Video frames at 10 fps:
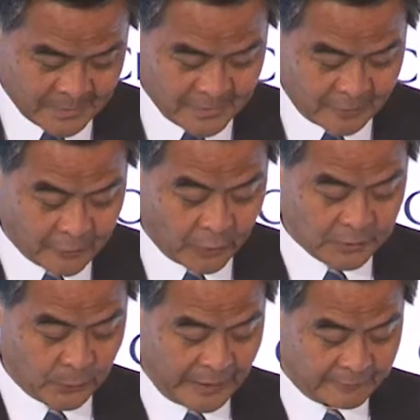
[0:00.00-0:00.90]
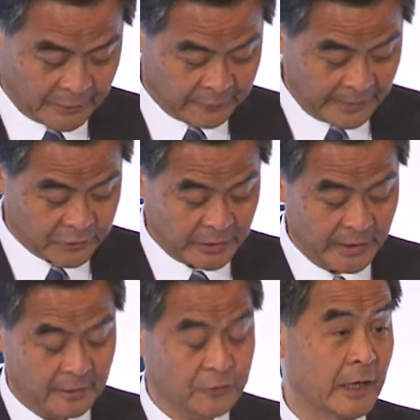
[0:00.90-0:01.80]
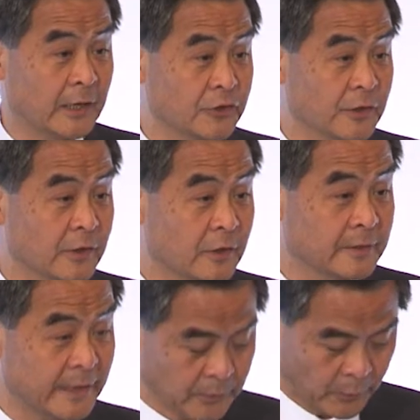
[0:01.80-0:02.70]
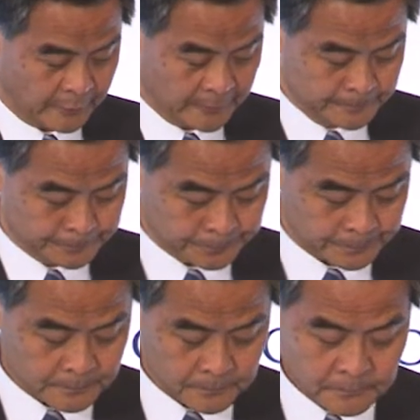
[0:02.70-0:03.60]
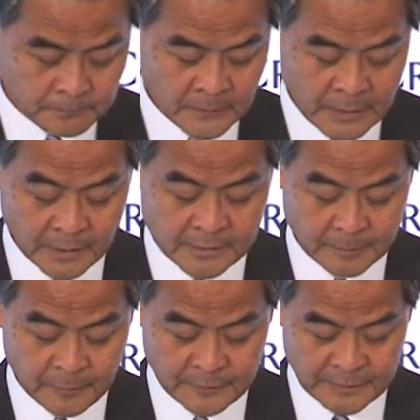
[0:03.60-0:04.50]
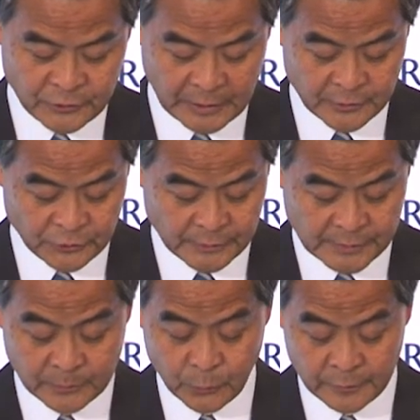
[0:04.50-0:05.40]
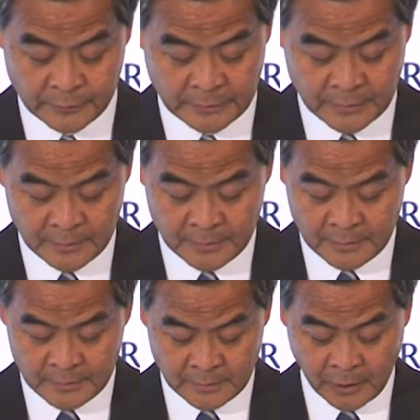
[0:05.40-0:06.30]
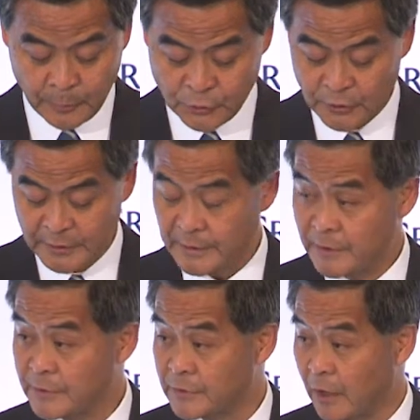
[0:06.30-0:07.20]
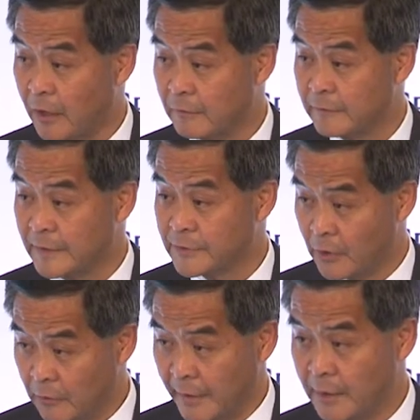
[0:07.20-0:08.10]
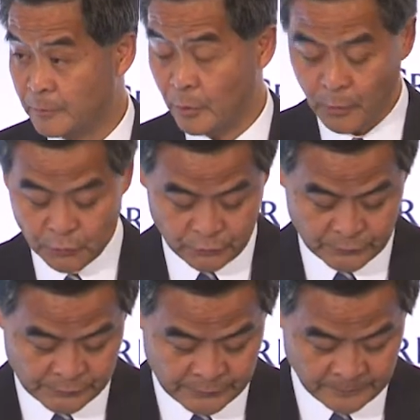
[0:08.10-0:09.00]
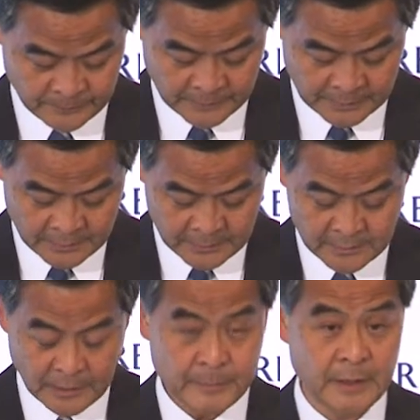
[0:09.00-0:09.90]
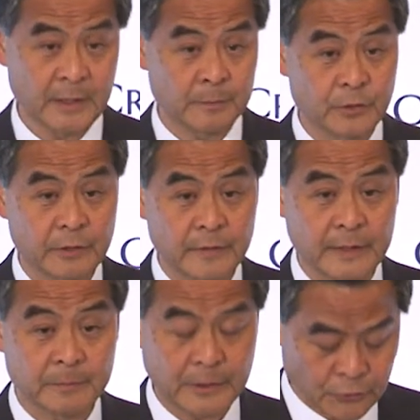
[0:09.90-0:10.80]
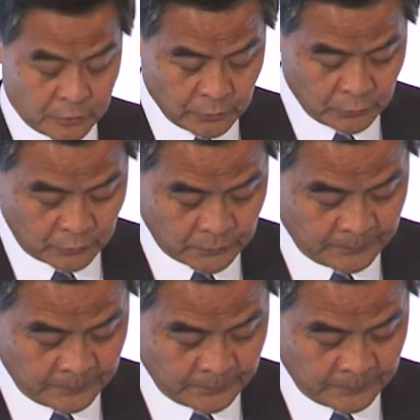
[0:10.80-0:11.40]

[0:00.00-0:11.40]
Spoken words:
Of course, we have our fair share of challenges to contend with. And some of these challenges come with opportunities of historic proportions. Let me briefly mention two.